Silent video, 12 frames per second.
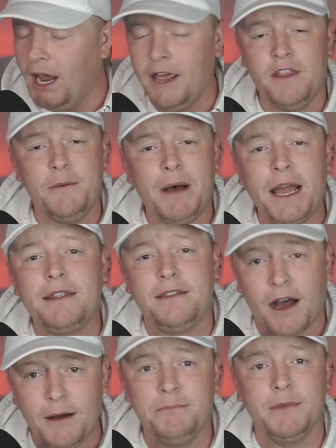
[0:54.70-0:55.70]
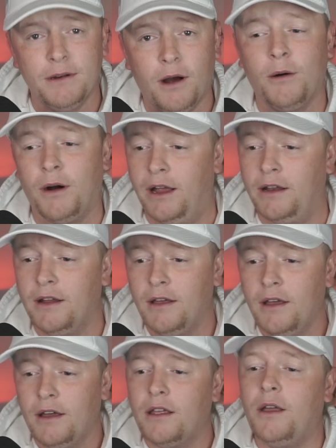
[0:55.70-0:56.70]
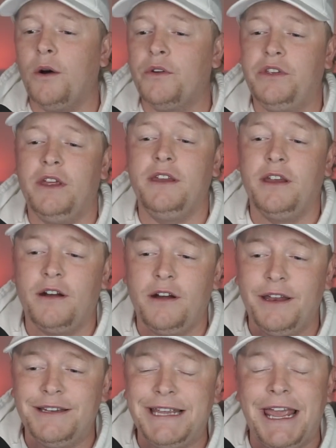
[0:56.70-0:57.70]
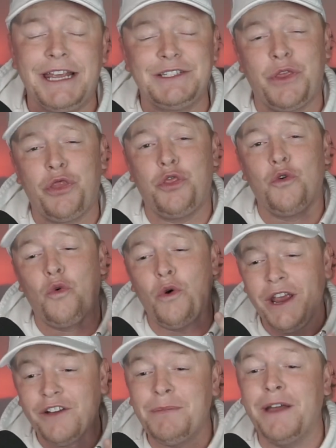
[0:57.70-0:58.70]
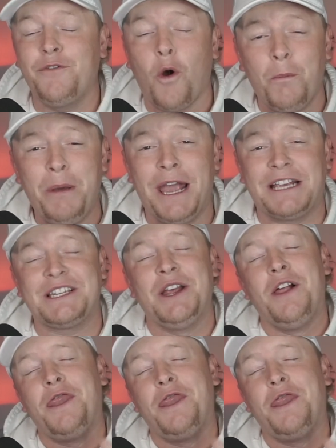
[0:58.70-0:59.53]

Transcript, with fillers: And then my dumb, you know what, goes in here and takes three of my four picks